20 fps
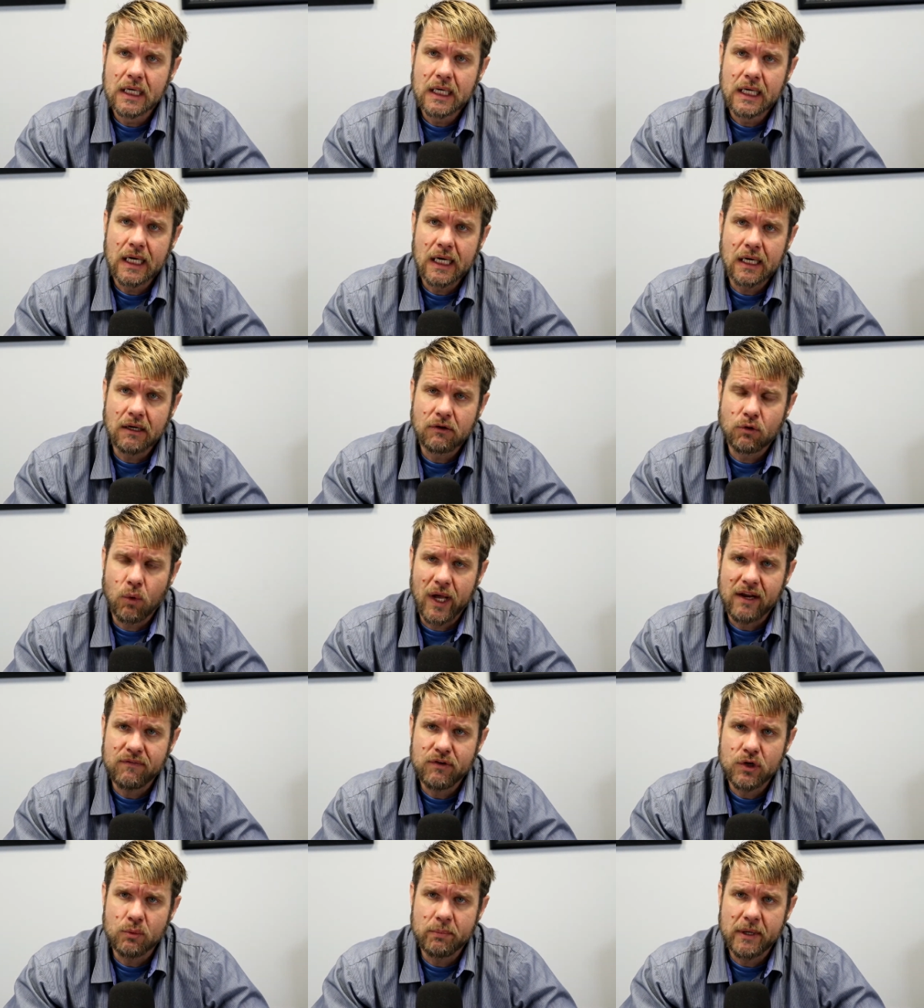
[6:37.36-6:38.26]
quite
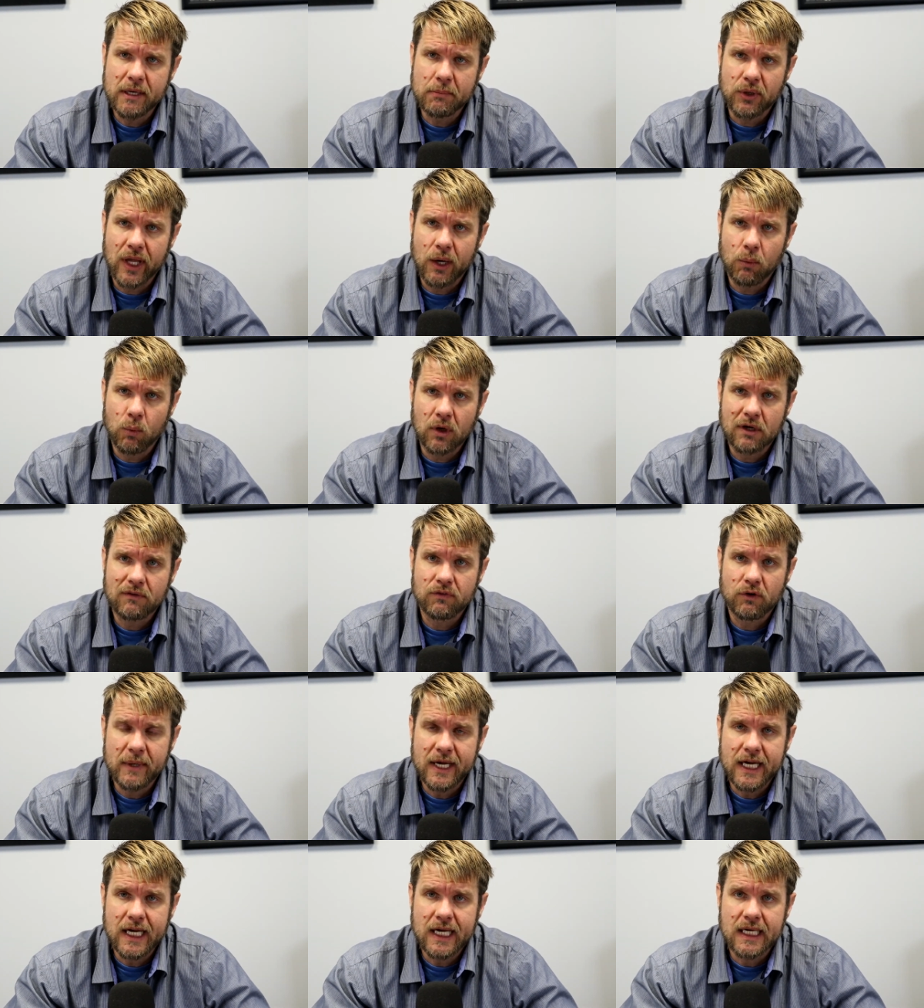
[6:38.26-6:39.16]
a few people that work
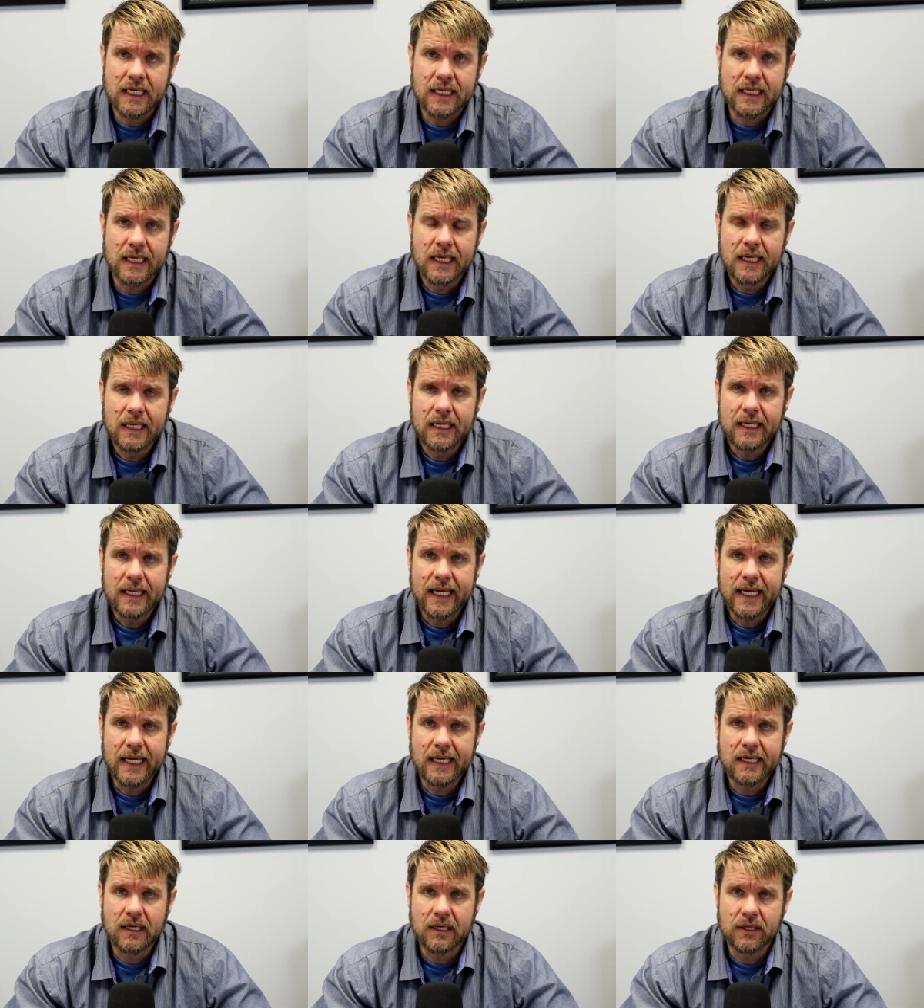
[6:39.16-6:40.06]
for me, and
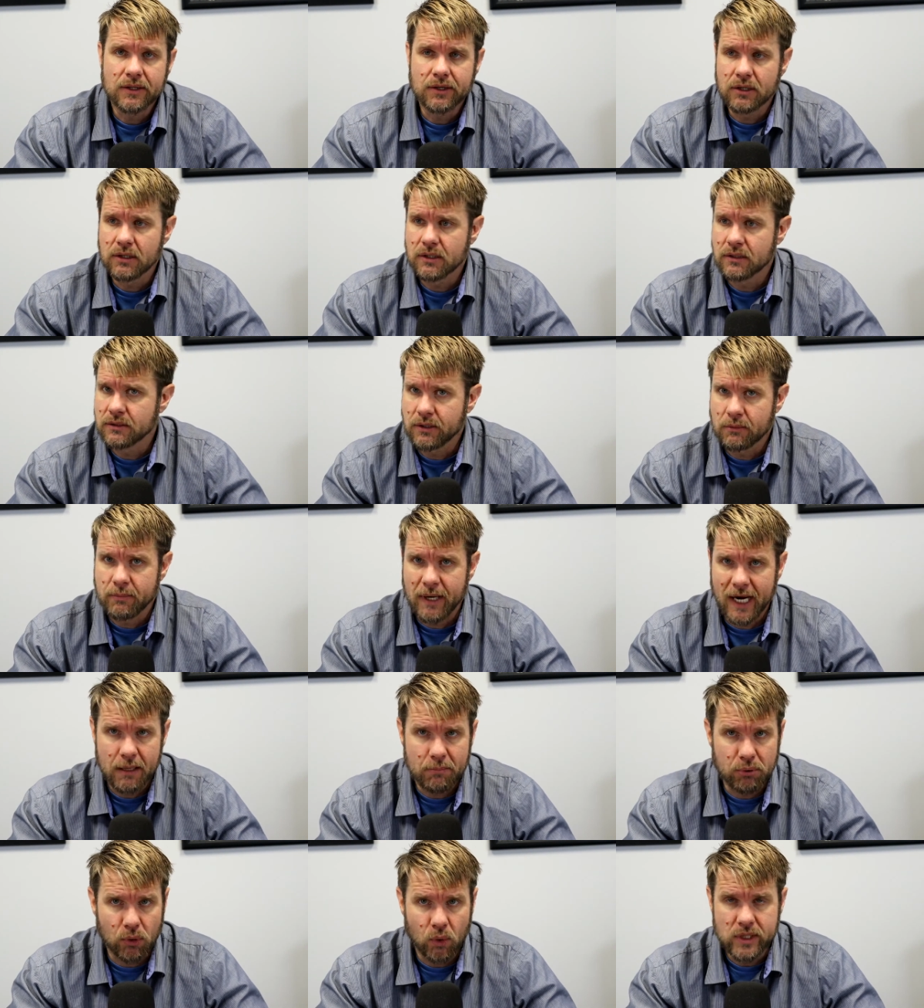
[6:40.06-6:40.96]
they're
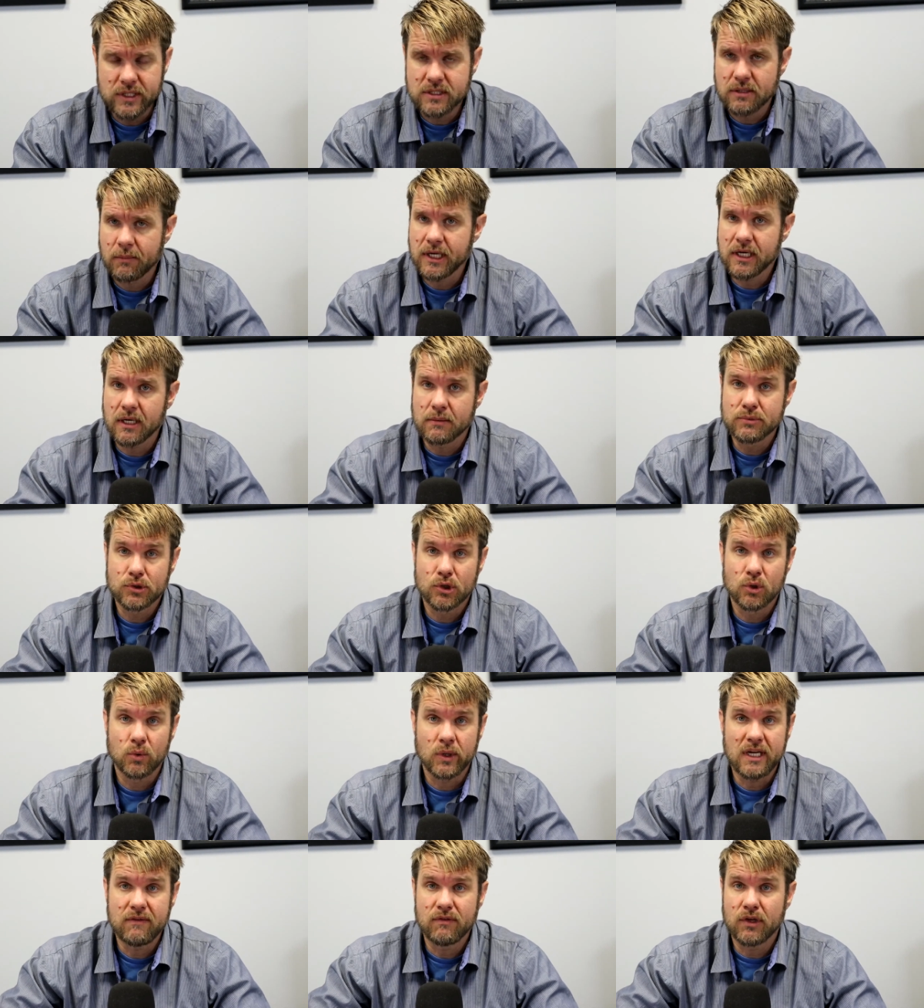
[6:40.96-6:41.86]
my employees. Somebody comes
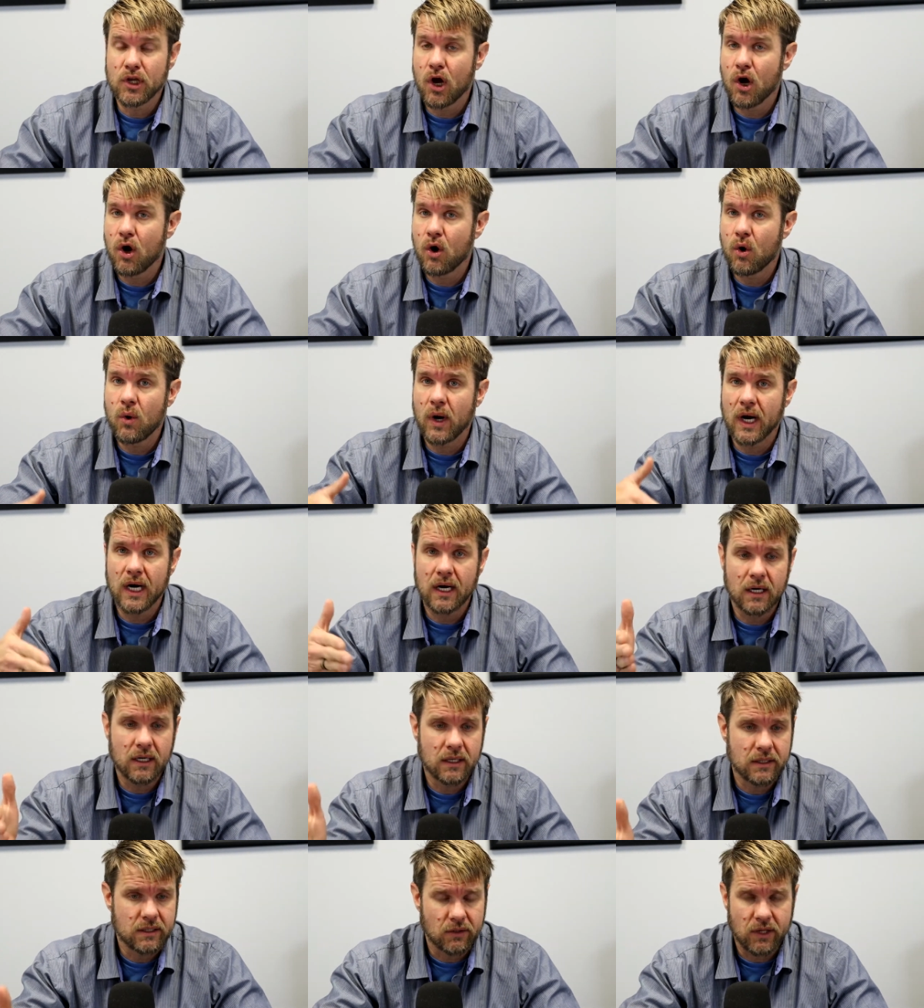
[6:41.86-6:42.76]
through, and even
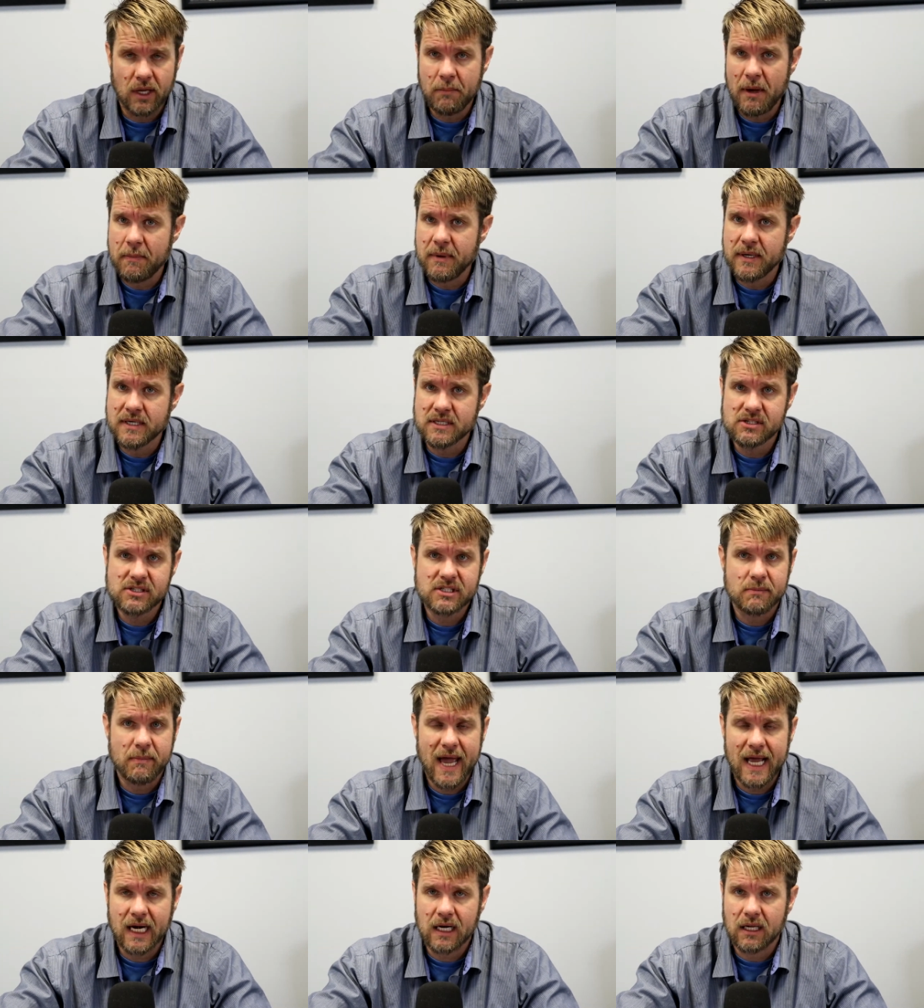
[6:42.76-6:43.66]
though they may be
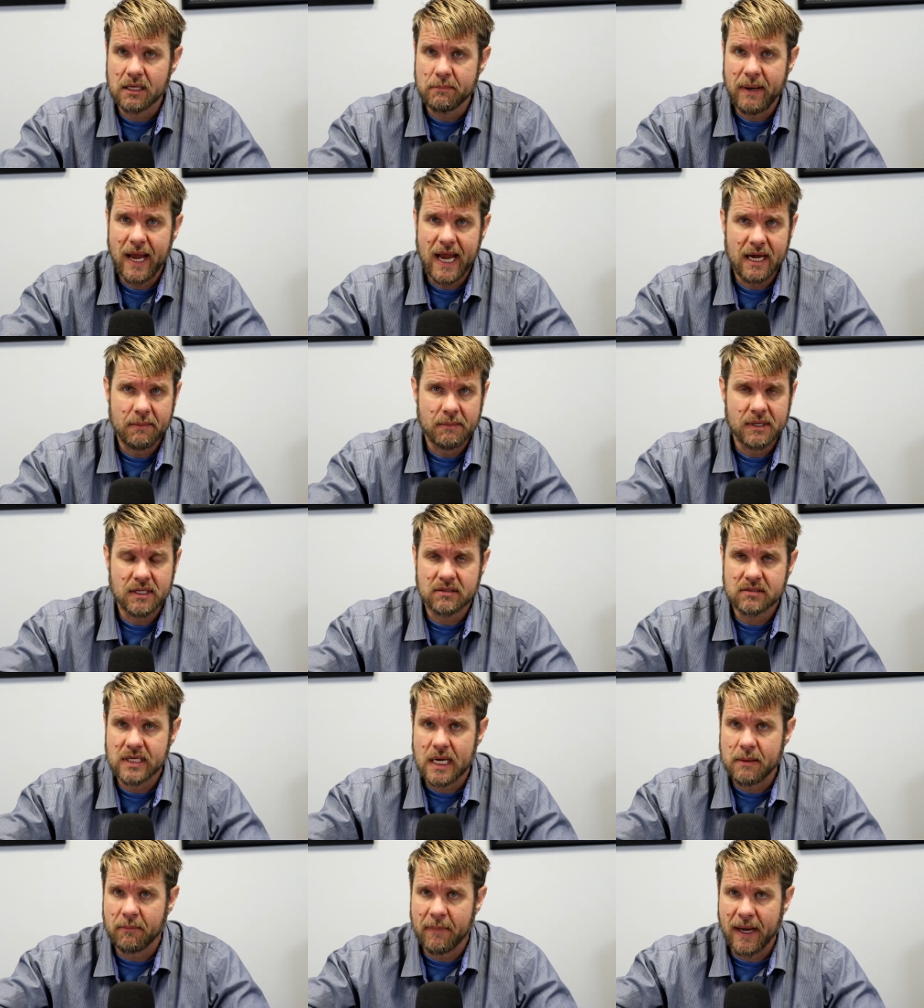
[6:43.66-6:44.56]
systematically paying me the
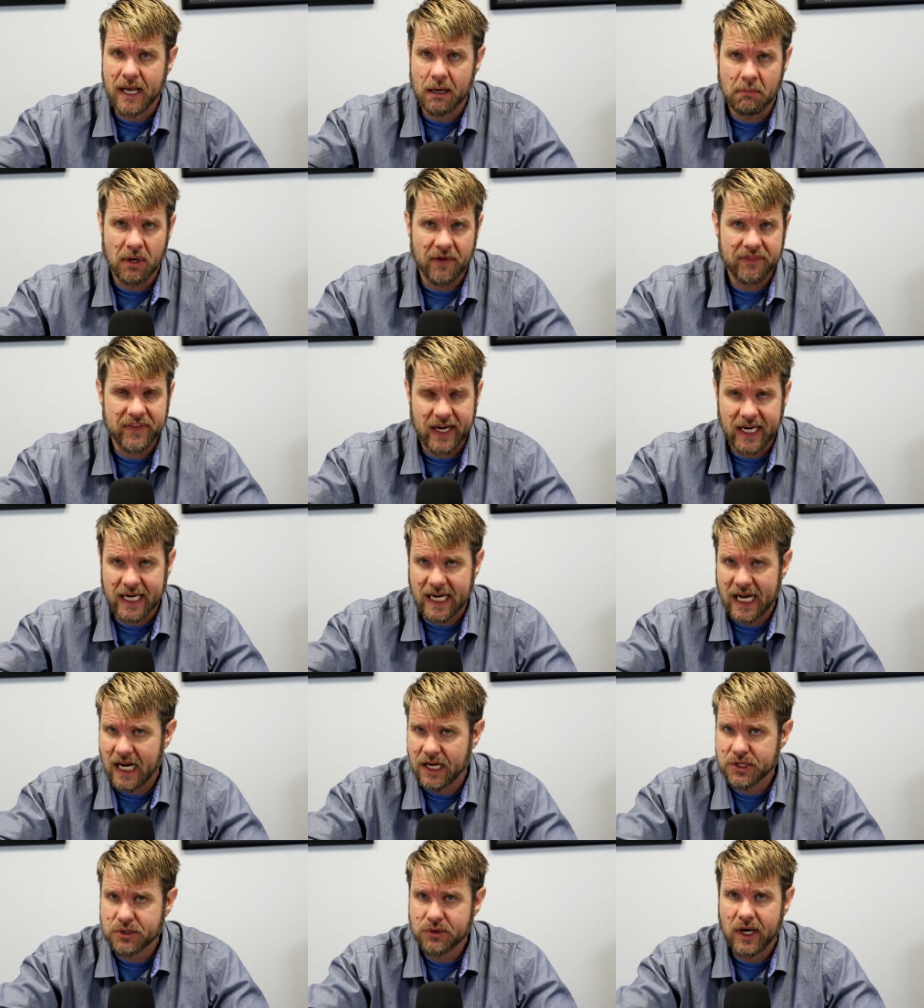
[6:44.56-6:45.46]
same amount a month on a
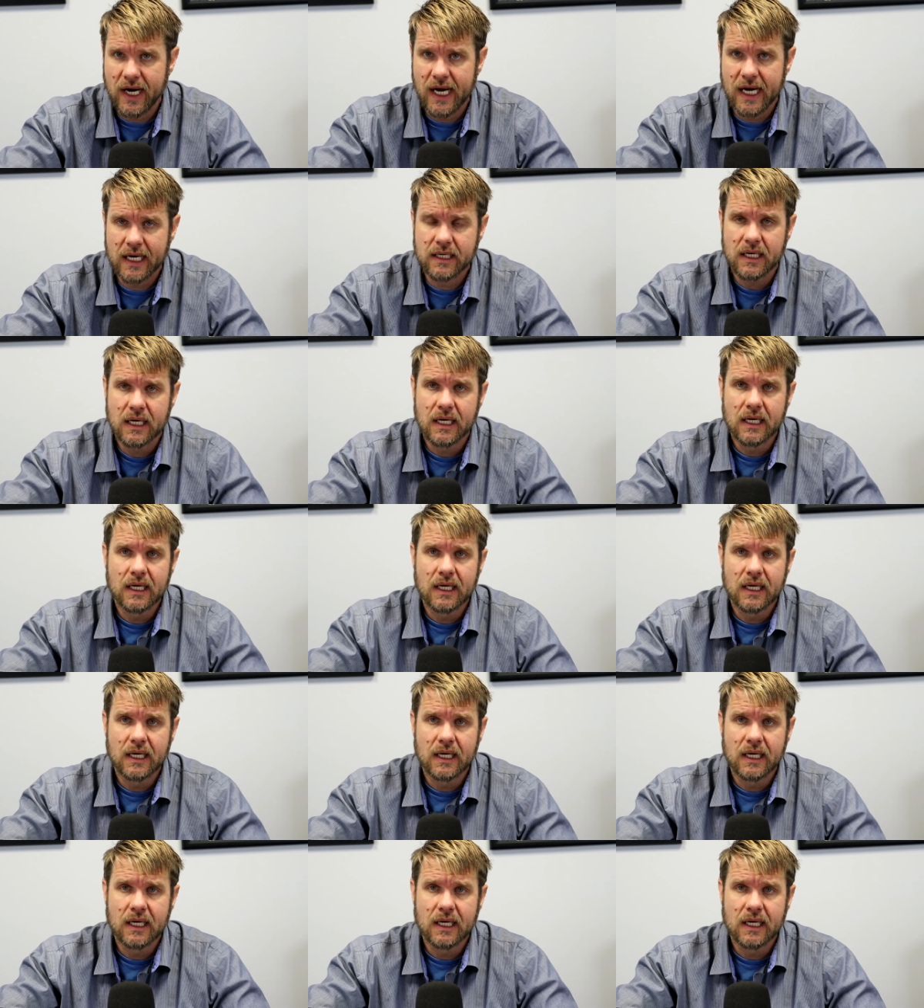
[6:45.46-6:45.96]
contract,